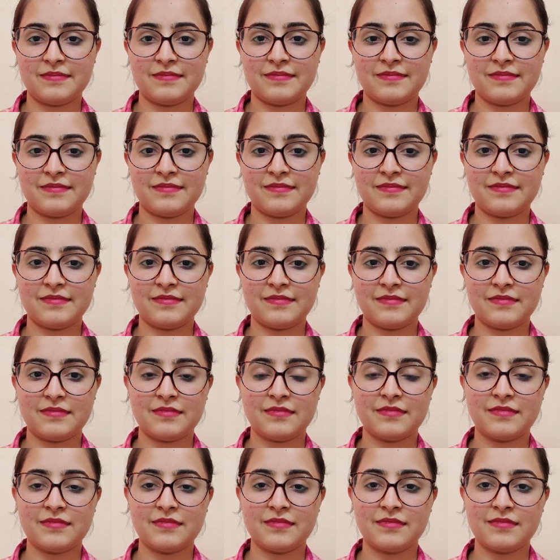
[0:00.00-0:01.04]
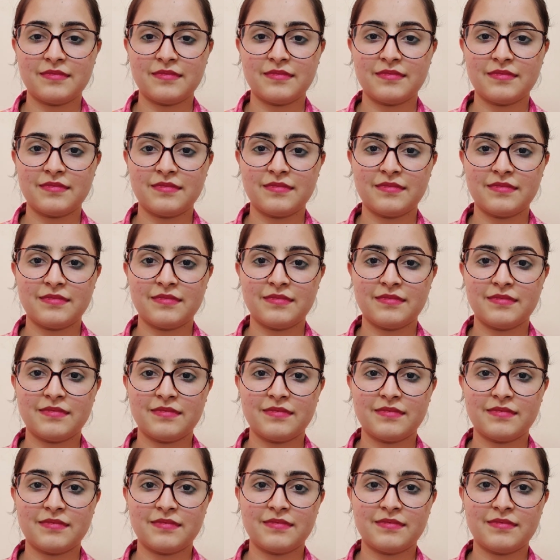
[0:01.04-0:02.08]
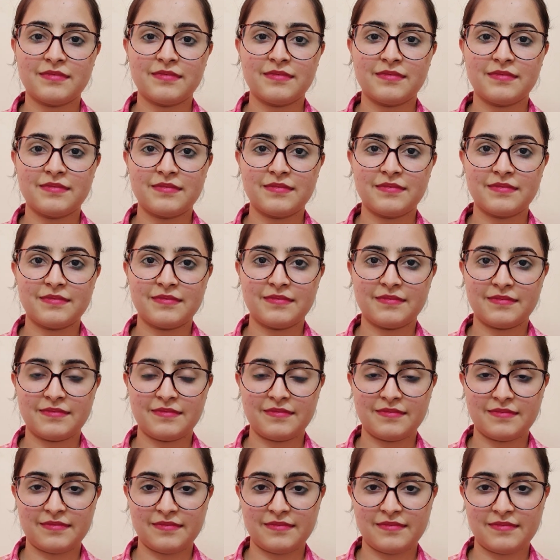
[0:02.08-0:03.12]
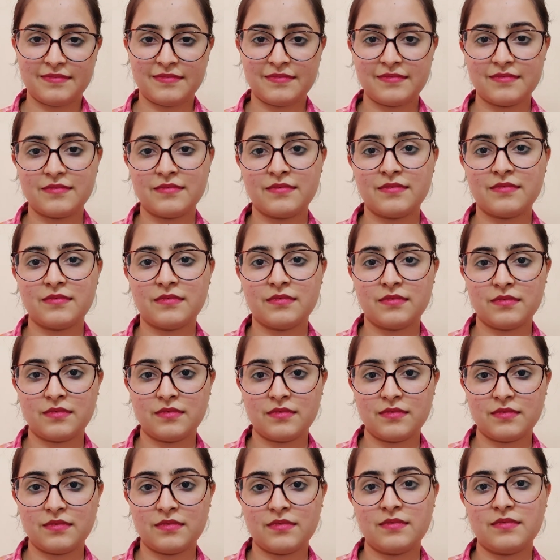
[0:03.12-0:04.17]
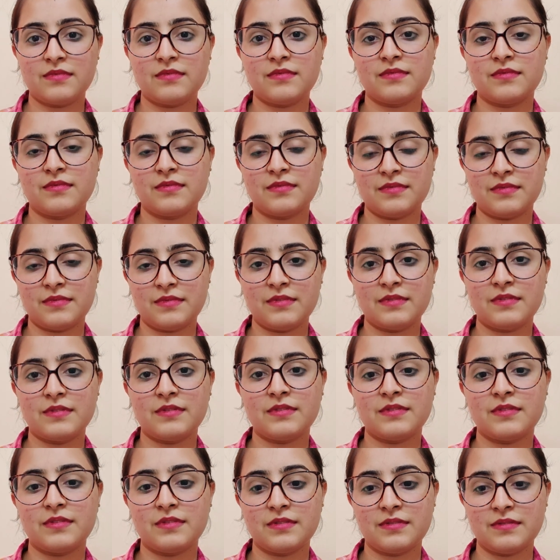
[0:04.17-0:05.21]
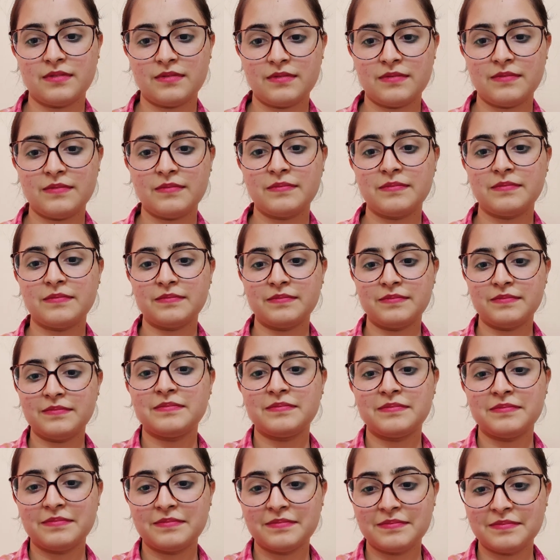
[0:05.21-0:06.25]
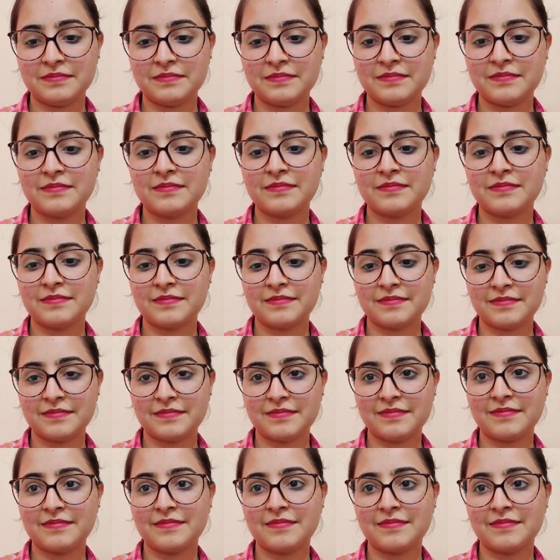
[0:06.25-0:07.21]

The person shown says nothing.